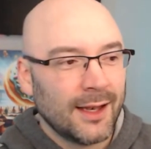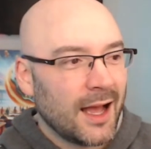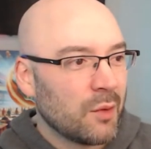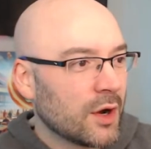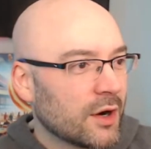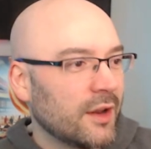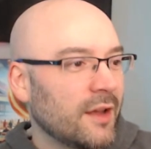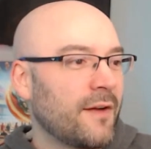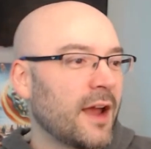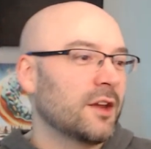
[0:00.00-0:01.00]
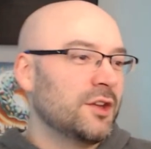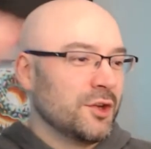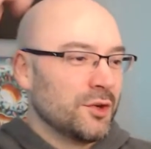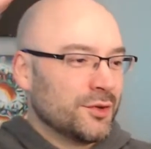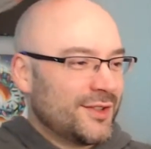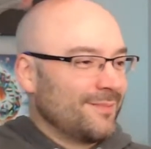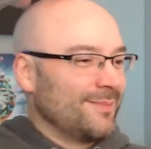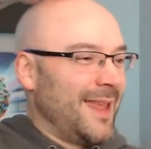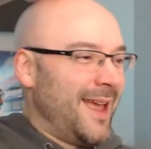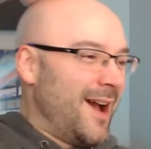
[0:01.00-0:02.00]
I wondered if I could use
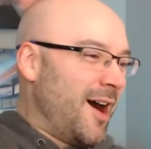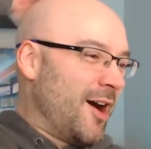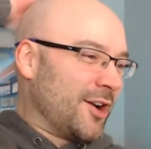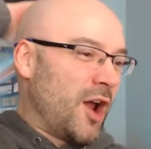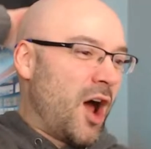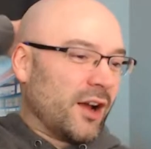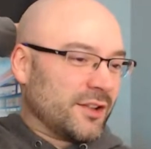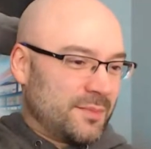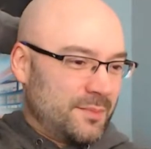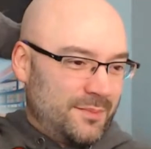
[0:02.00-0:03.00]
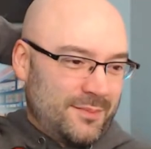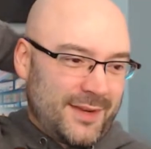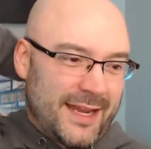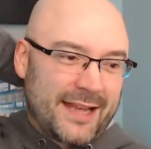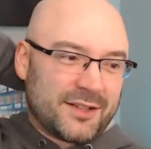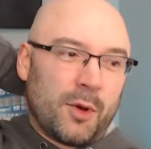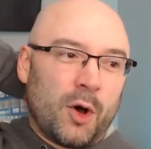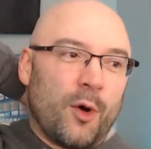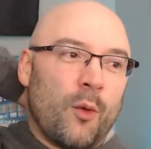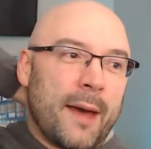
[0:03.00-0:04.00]
Underdogs as a
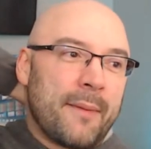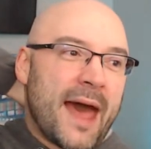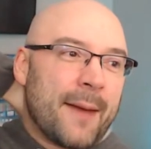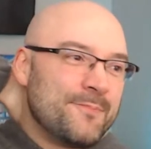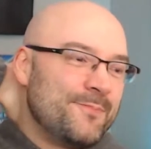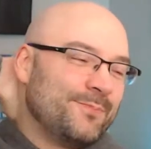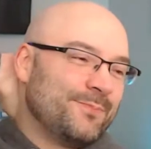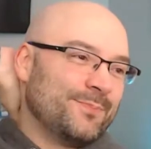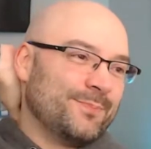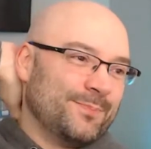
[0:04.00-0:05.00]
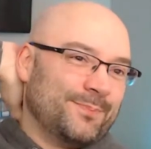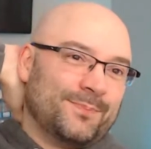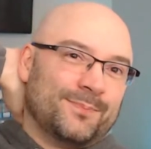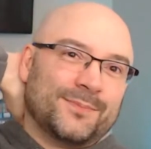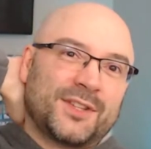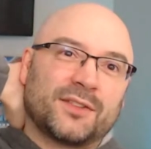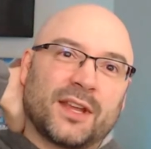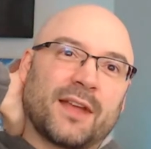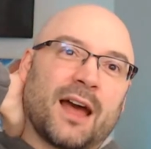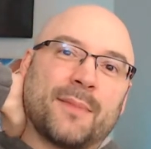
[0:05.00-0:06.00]
mobile web app since
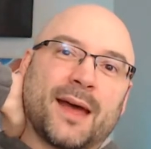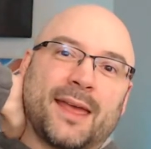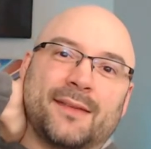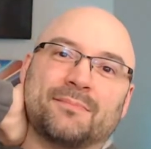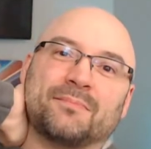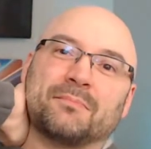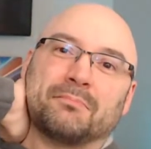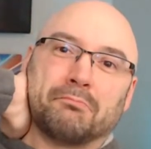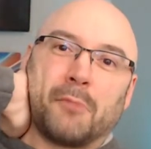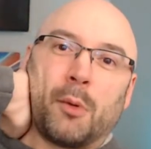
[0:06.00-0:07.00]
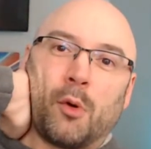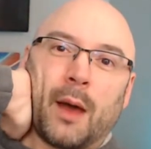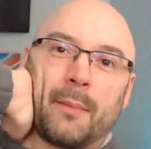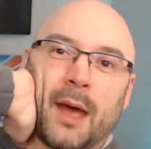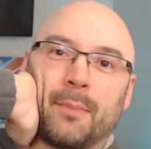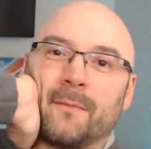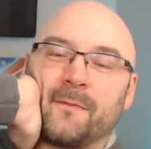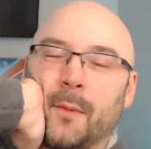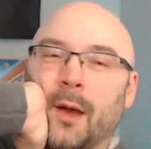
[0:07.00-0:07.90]
I've got my mobile web app up for my